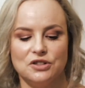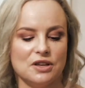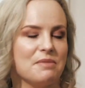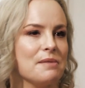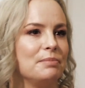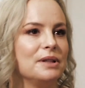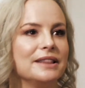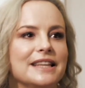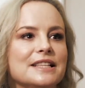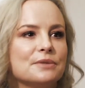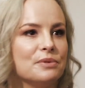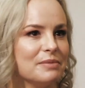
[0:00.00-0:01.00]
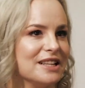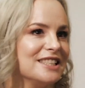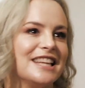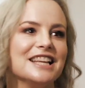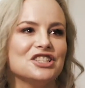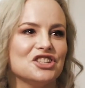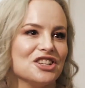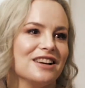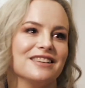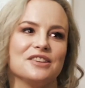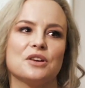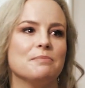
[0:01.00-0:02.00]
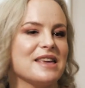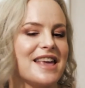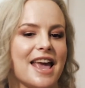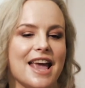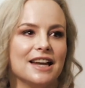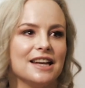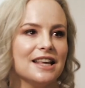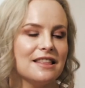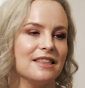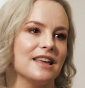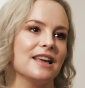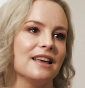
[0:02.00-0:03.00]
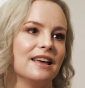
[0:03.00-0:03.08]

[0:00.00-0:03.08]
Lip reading: You can be a policewoman, a teacher. You can be anything.